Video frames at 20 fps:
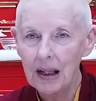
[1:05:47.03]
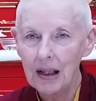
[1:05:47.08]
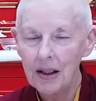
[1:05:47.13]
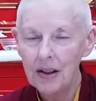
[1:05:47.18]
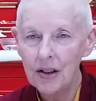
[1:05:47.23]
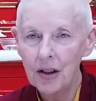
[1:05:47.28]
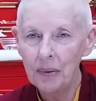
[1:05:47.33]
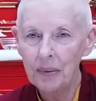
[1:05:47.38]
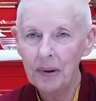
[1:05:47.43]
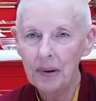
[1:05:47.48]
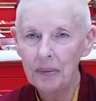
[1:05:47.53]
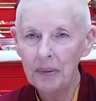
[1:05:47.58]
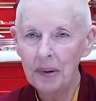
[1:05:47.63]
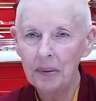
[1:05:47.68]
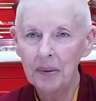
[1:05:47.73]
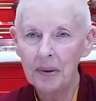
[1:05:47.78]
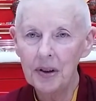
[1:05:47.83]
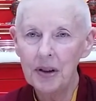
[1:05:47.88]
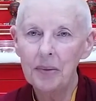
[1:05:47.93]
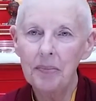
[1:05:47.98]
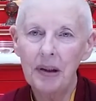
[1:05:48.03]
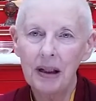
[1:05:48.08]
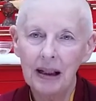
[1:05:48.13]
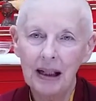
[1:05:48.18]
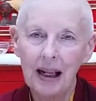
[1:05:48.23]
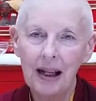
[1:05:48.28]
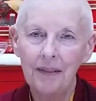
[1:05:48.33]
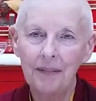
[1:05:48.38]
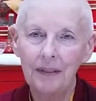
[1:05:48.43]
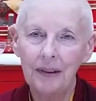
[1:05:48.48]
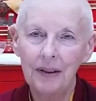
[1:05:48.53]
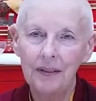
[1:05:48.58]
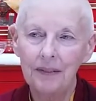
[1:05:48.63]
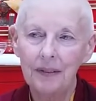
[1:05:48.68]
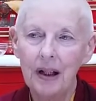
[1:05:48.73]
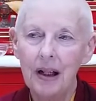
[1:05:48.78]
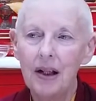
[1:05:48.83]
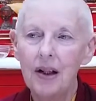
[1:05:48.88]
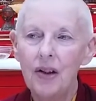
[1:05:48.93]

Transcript: So we want to be careful of